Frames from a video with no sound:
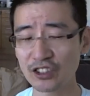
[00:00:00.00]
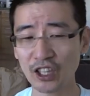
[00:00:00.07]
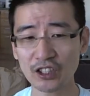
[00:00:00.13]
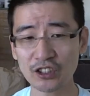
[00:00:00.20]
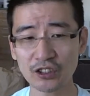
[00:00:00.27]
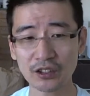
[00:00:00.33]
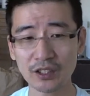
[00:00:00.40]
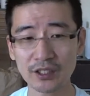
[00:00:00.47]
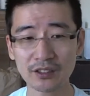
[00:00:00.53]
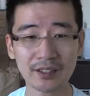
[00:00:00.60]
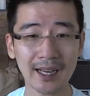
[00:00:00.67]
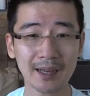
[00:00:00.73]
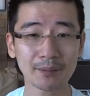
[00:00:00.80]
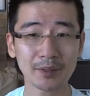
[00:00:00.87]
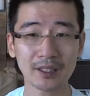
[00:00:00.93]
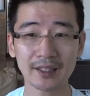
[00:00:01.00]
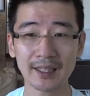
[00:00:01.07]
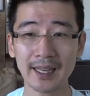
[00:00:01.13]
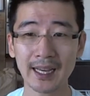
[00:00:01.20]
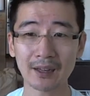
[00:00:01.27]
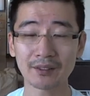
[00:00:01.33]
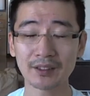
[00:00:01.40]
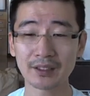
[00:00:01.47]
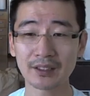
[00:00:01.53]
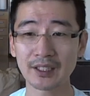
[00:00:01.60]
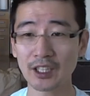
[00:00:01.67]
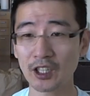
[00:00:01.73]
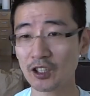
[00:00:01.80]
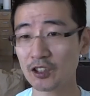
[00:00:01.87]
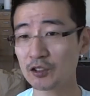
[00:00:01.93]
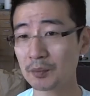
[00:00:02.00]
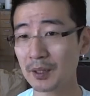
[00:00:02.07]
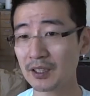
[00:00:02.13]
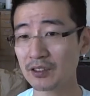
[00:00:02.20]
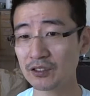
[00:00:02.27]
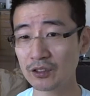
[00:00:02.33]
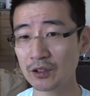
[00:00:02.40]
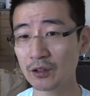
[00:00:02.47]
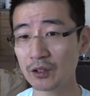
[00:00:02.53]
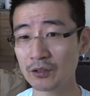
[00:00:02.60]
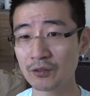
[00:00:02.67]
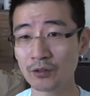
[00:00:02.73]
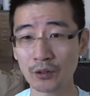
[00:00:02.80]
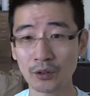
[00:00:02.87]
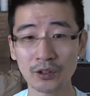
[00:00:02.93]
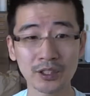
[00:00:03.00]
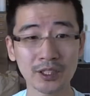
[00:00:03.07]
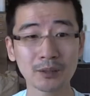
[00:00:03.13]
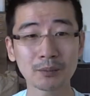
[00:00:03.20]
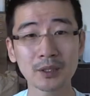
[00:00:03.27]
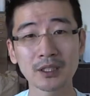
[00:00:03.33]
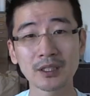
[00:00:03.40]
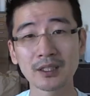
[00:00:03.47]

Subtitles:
Touchless app that they have in the Aerospace store for Leap.